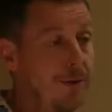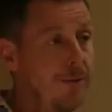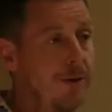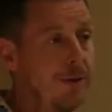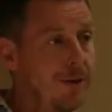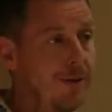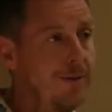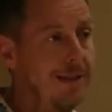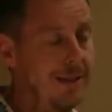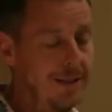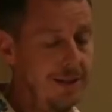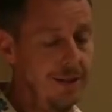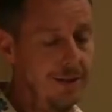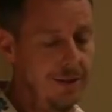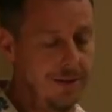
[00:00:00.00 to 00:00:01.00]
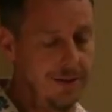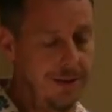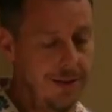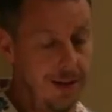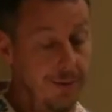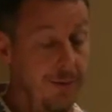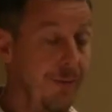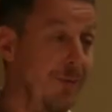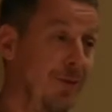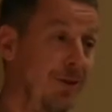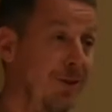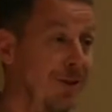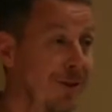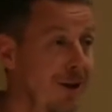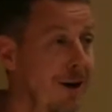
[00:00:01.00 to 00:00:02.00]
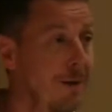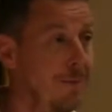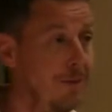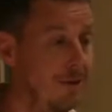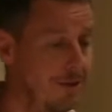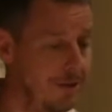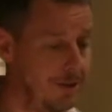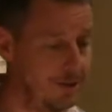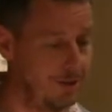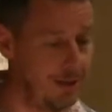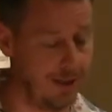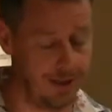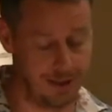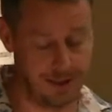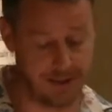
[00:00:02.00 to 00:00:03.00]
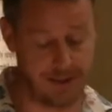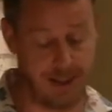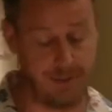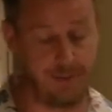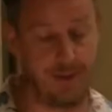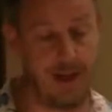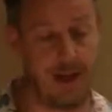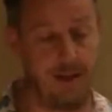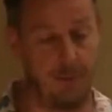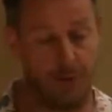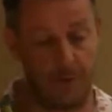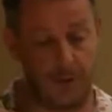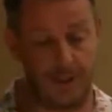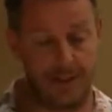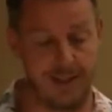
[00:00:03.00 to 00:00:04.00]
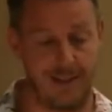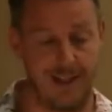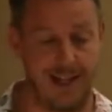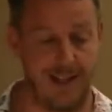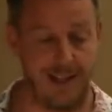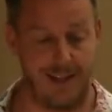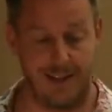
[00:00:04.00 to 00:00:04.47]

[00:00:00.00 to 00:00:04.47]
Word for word: of the work that we do, and we return carbon to the soil at the same time, but we'll get to that